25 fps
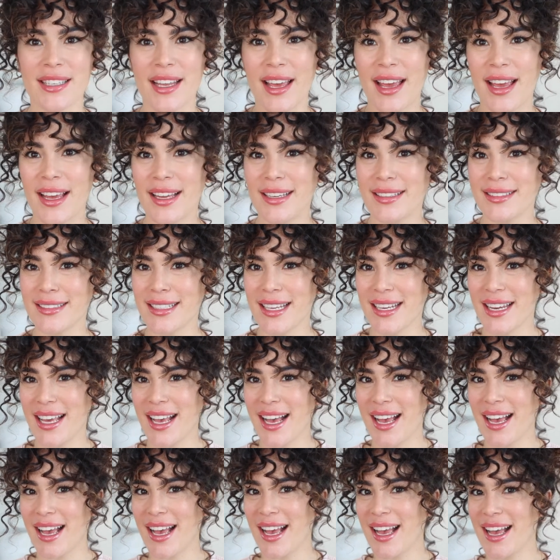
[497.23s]
and
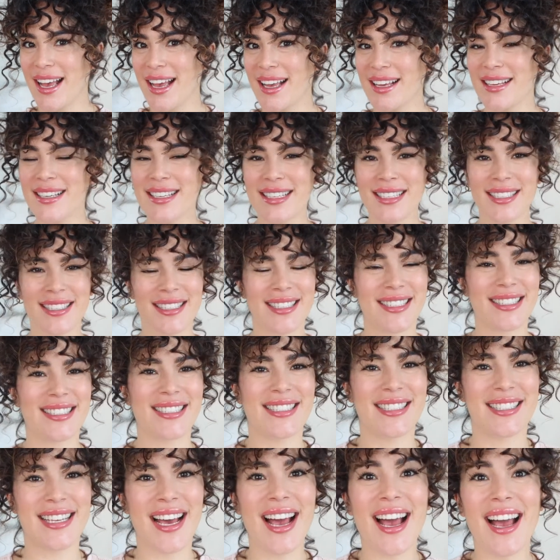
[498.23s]
ta-da!
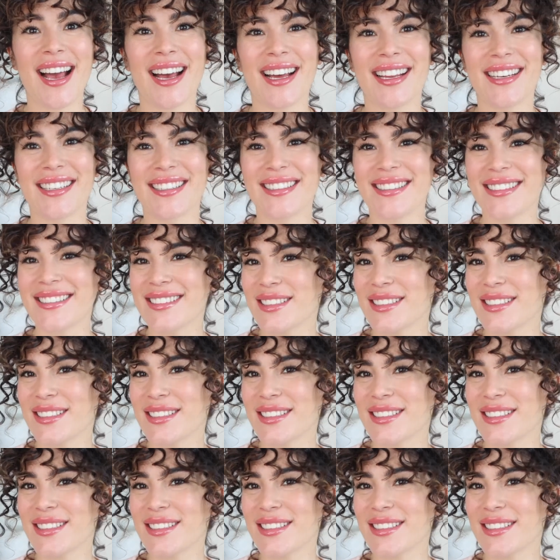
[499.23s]
Done!